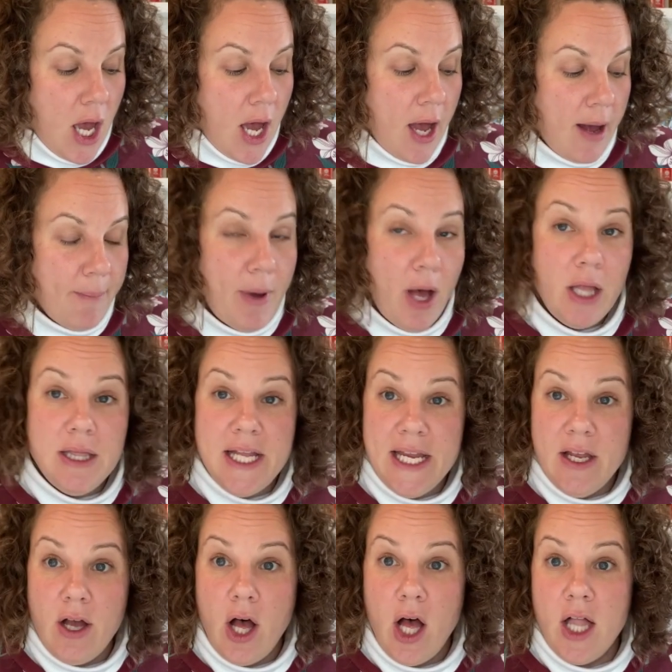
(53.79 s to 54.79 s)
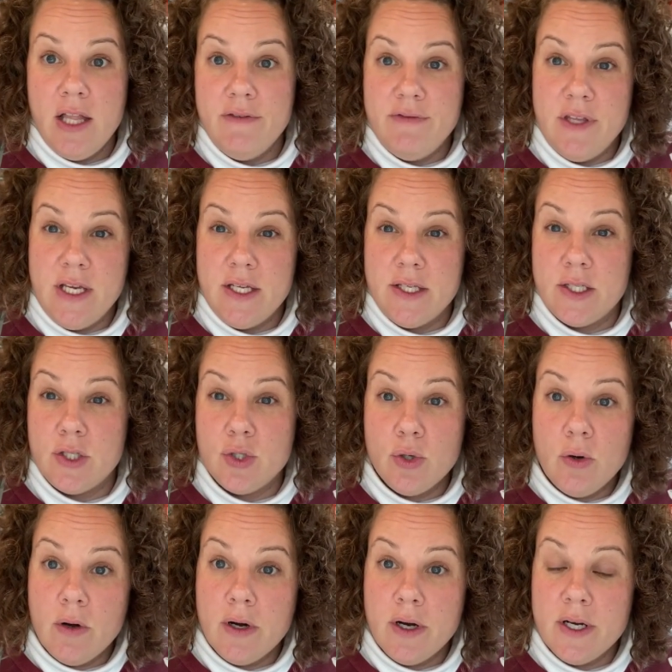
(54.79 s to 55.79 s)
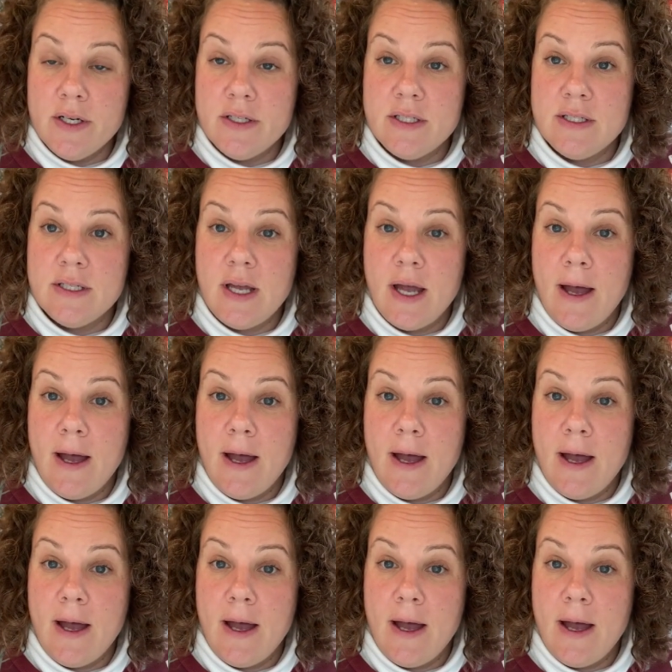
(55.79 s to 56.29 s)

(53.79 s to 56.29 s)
I'll link all of the stores